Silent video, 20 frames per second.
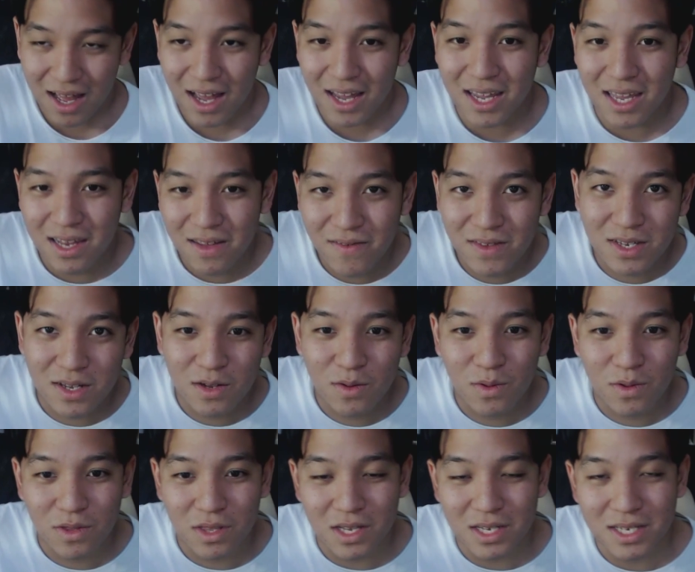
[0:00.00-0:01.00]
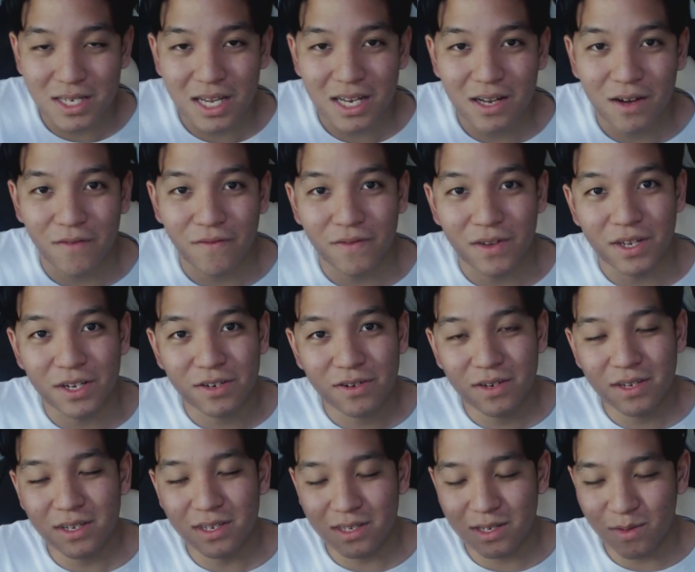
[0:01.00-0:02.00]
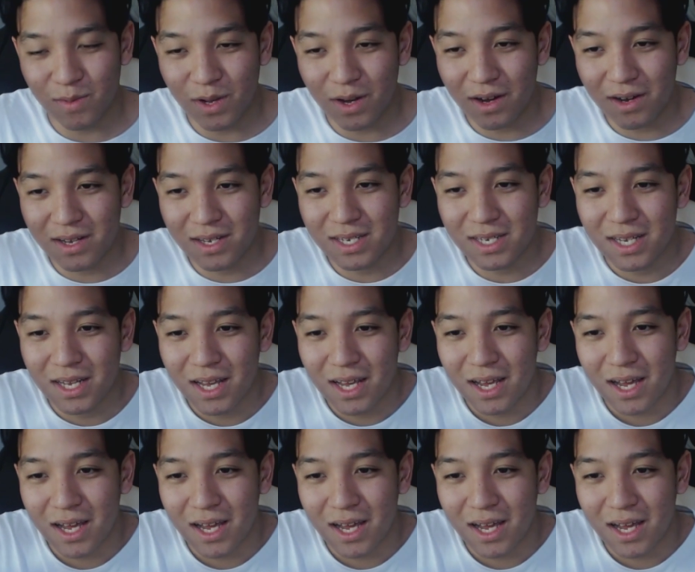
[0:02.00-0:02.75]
I can't even tell you what the standout feature is, to be honest.